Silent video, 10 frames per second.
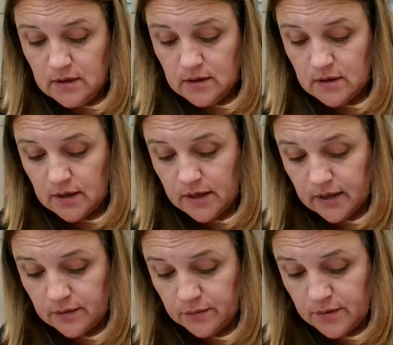I
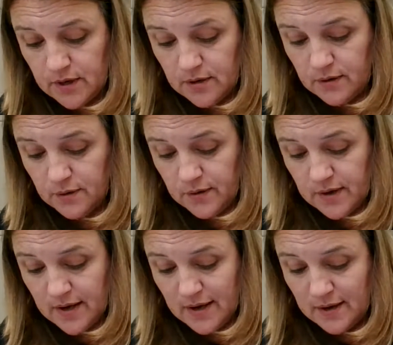don't know.
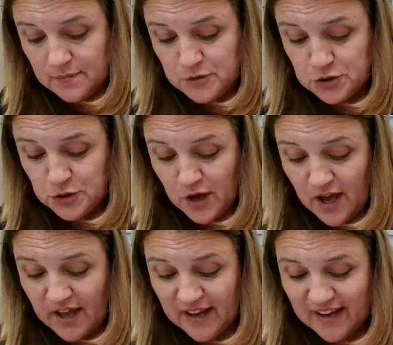I'm
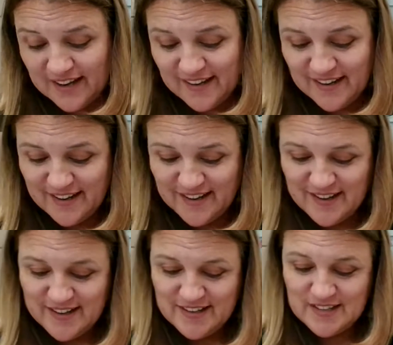trying.
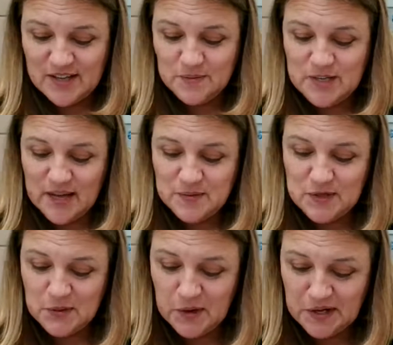Sometimes
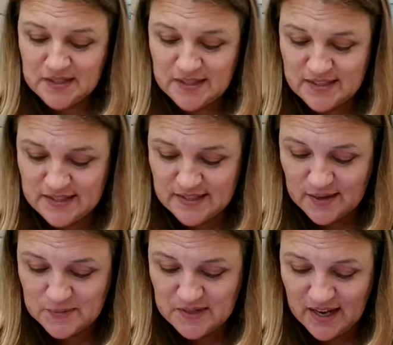it works and
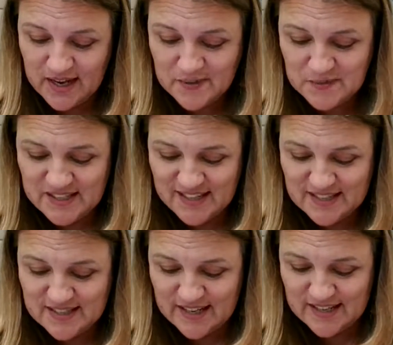sometimes it
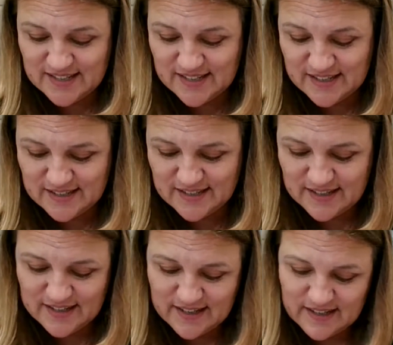doesn't.
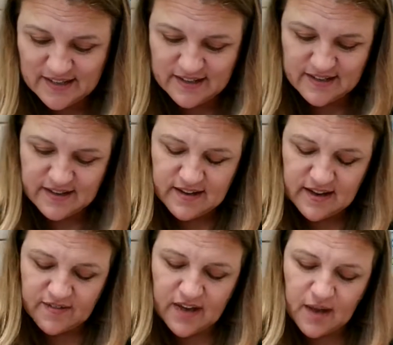
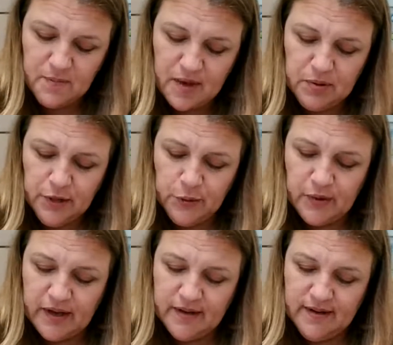I've got my blue
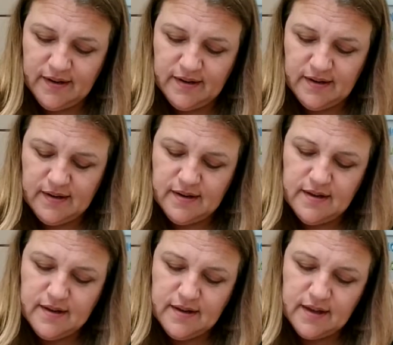one.
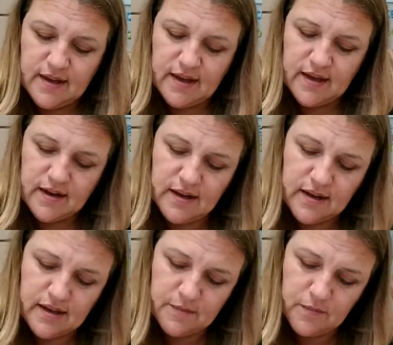Can I
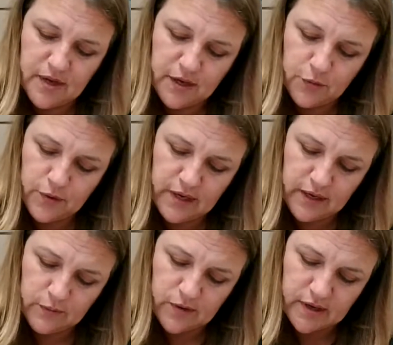get my
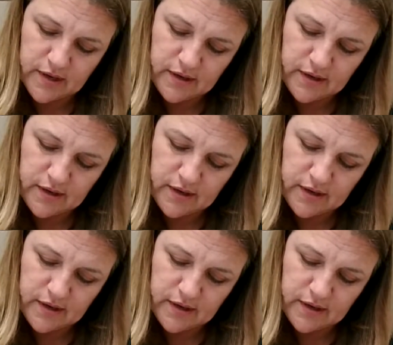green one?